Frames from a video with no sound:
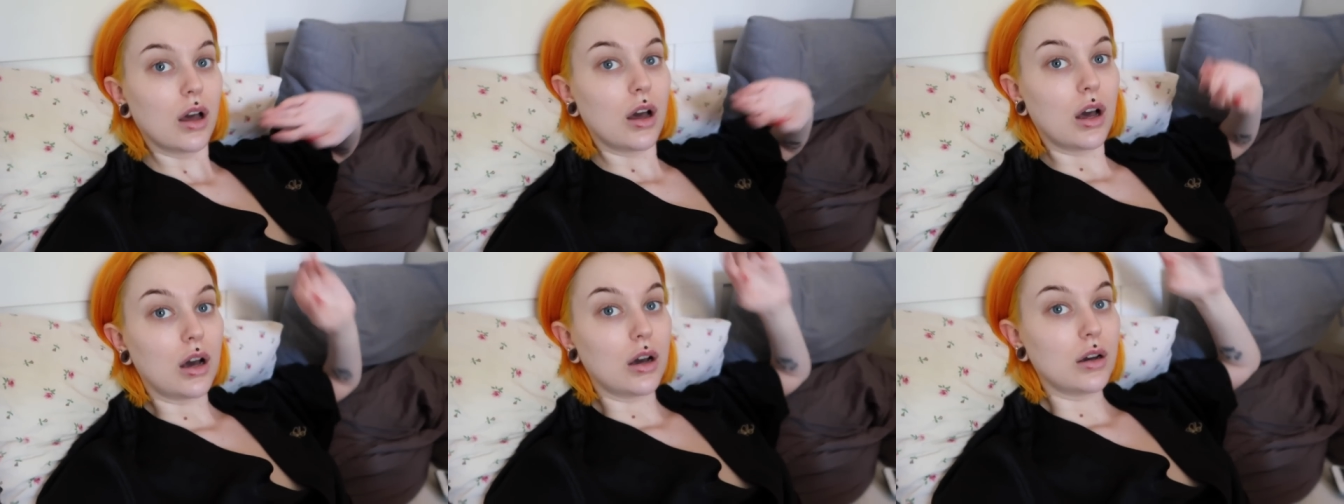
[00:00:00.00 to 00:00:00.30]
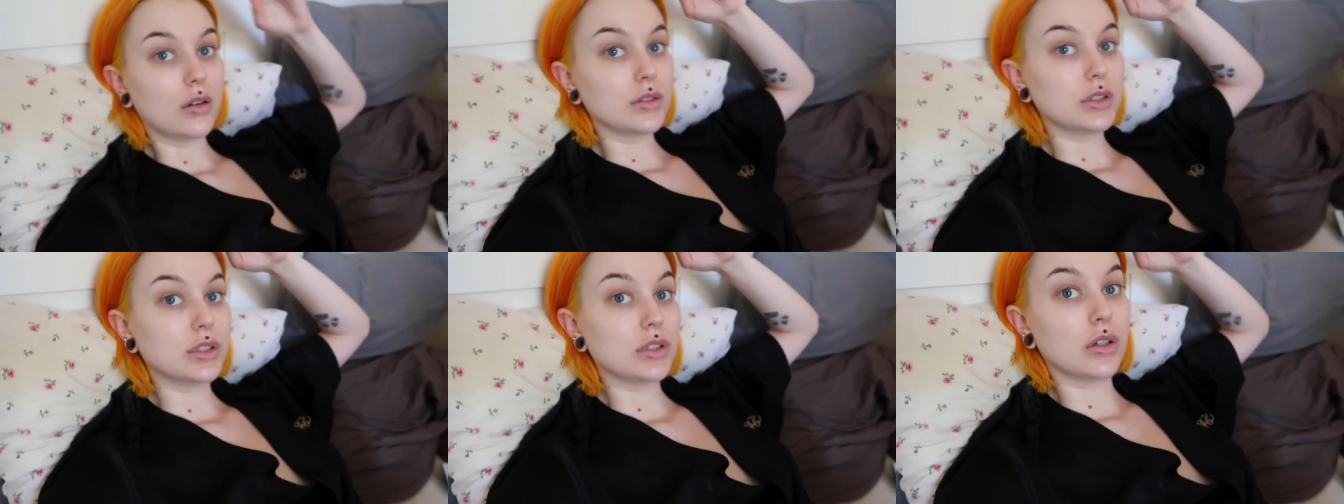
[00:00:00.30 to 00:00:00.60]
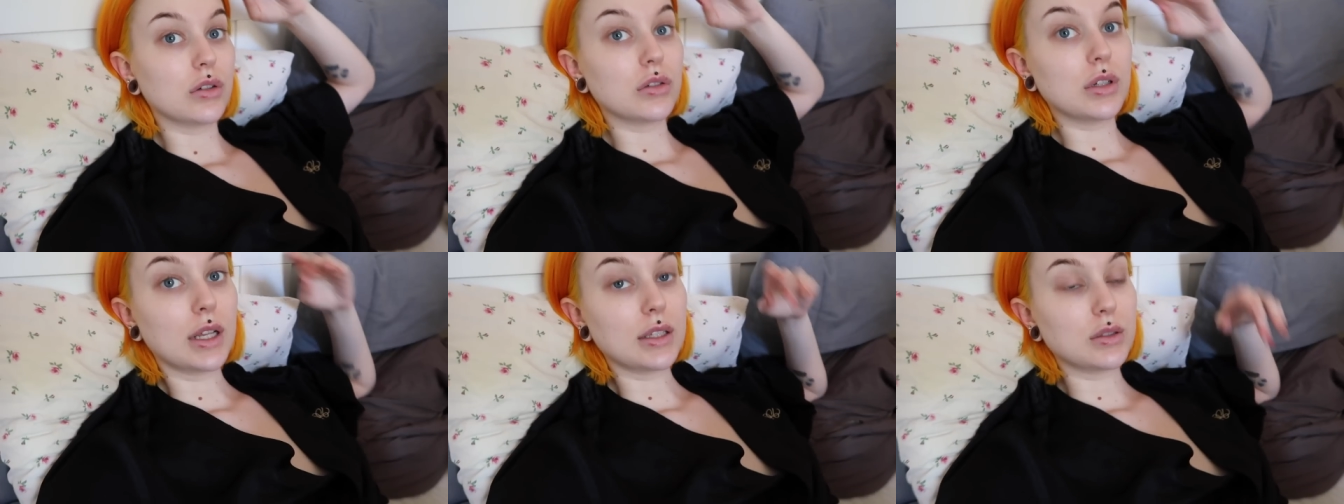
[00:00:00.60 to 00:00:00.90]
Uh,
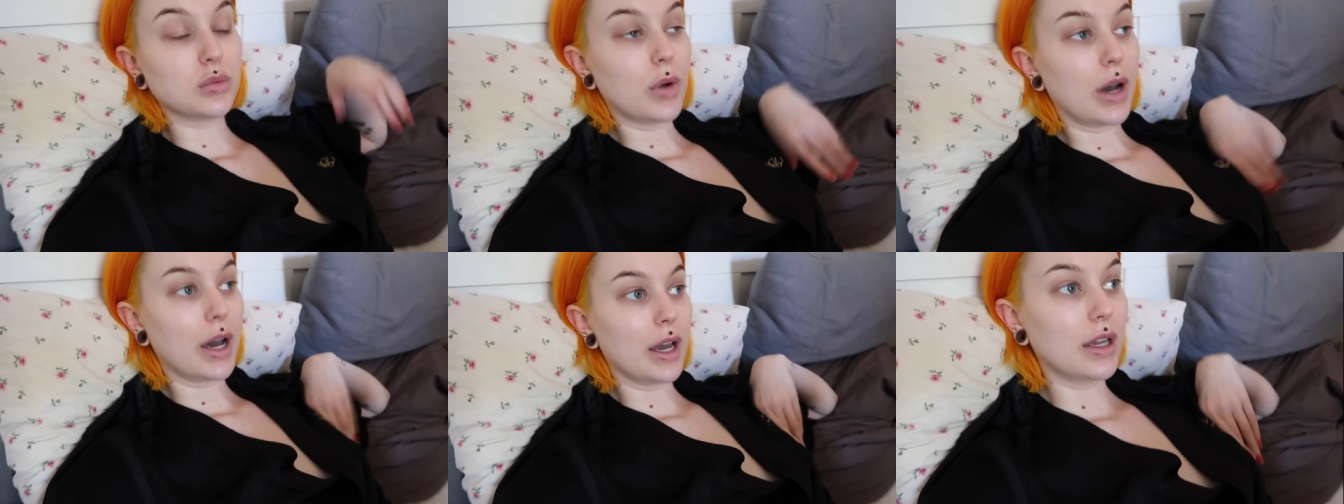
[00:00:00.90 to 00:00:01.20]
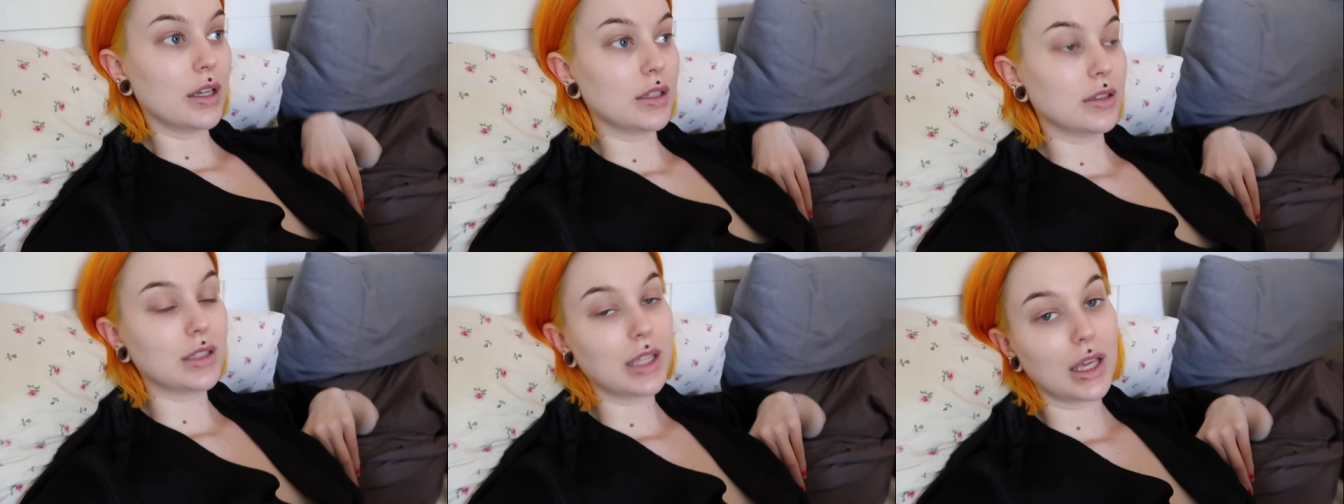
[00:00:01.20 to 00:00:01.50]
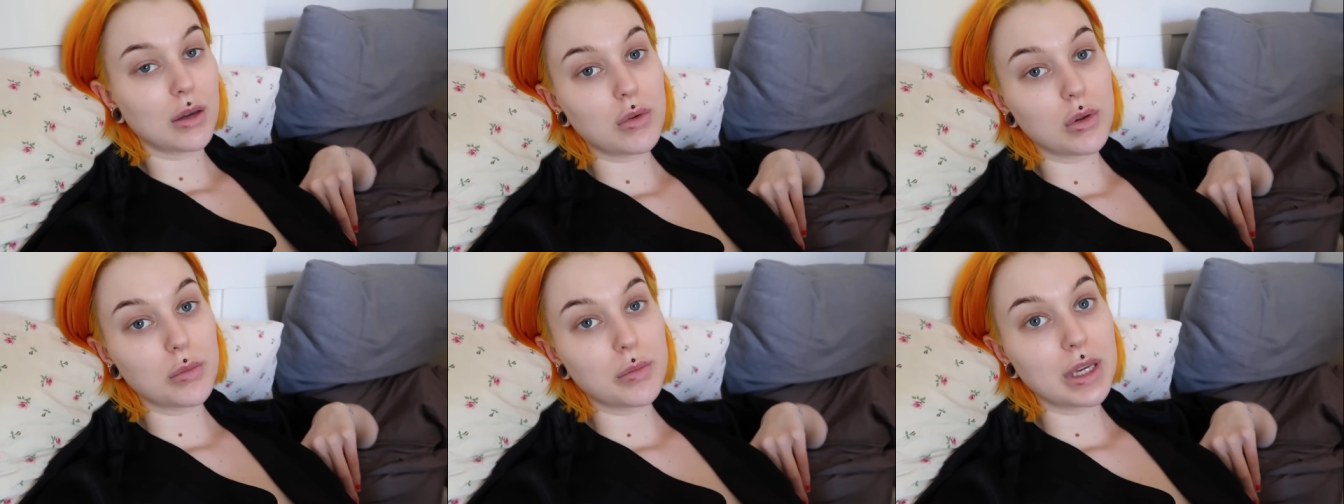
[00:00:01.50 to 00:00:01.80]
so that's why
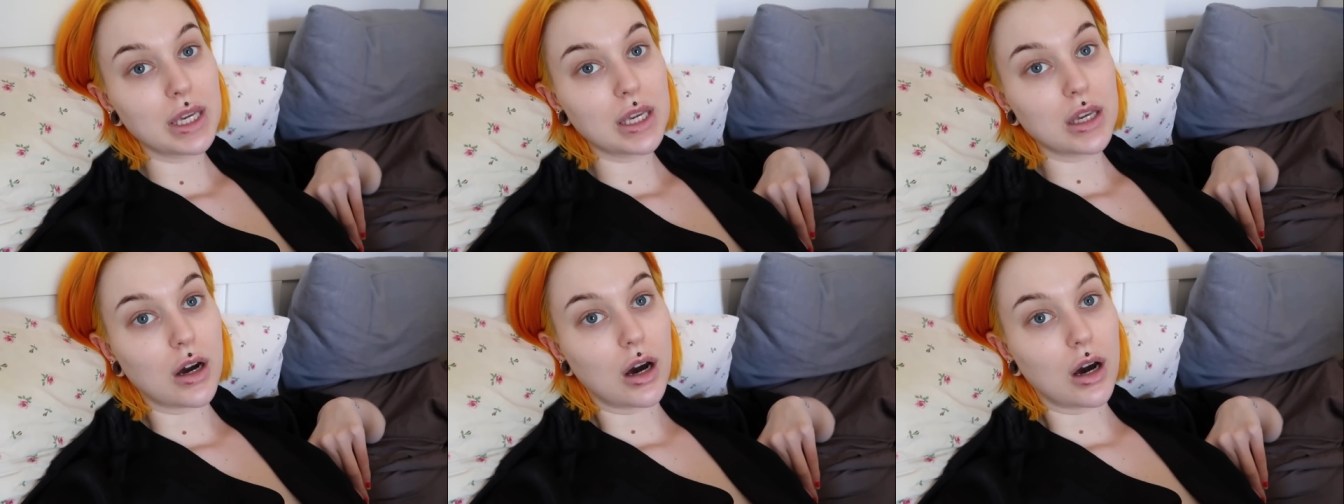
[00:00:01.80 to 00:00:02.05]
they will be